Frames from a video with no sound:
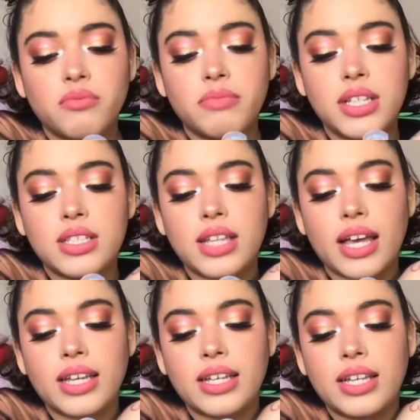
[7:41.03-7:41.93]
mist that
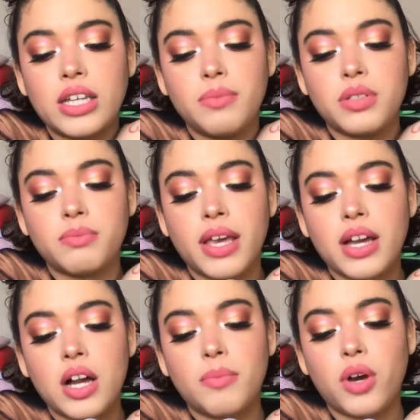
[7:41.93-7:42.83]
keeps
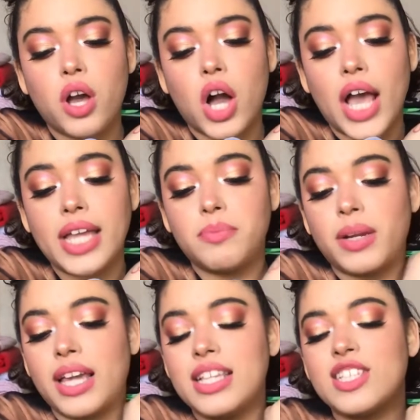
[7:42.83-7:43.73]
makeup in
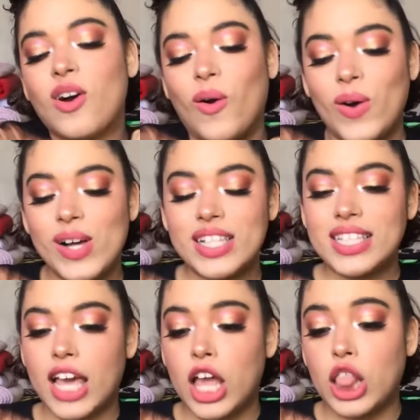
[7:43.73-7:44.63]
place all
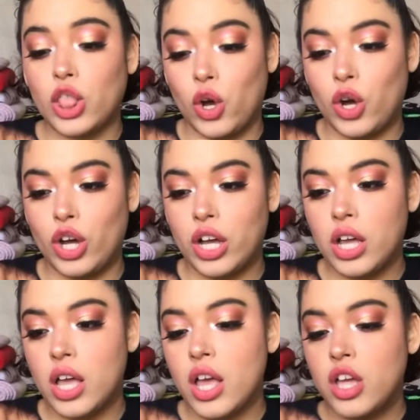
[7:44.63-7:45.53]
day long.
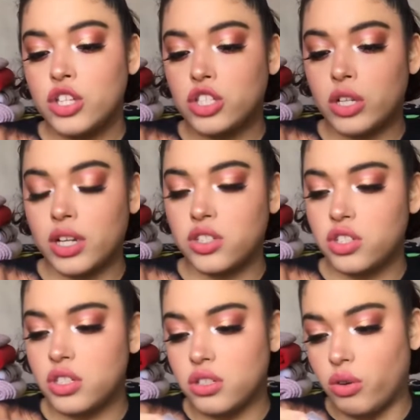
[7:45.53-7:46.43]
So let's
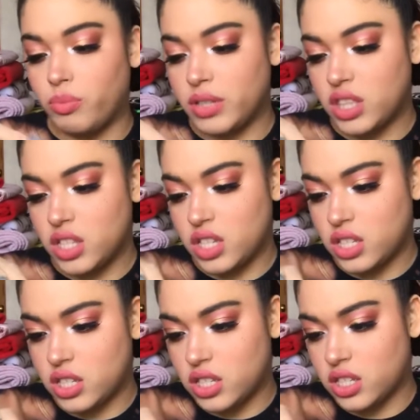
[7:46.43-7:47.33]
just open this
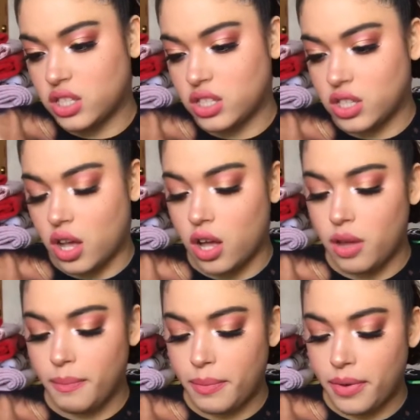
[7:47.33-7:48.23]
up
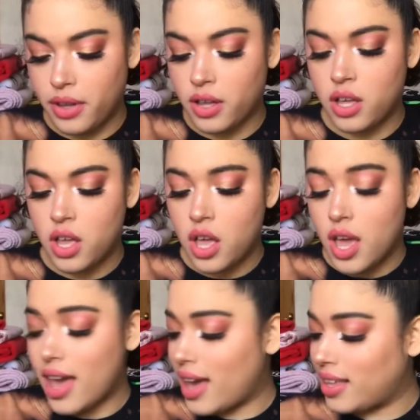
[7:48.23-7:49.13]

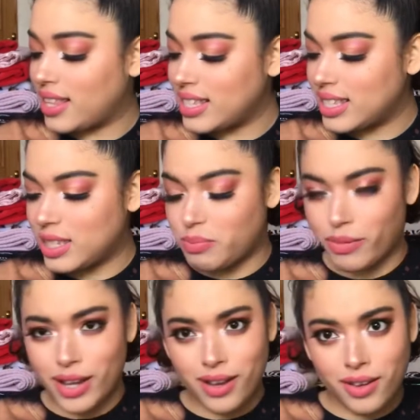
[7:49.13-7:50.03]
and let's spray
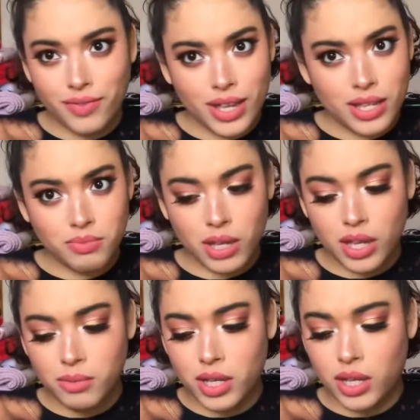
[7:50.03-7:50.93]
our face,
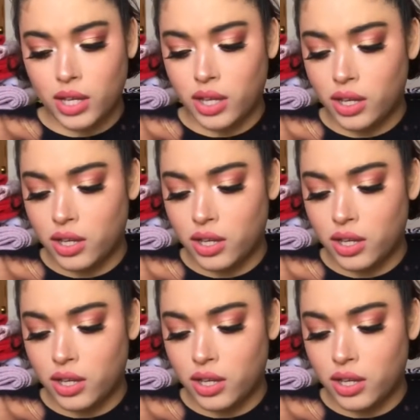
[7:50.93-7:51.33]
baby.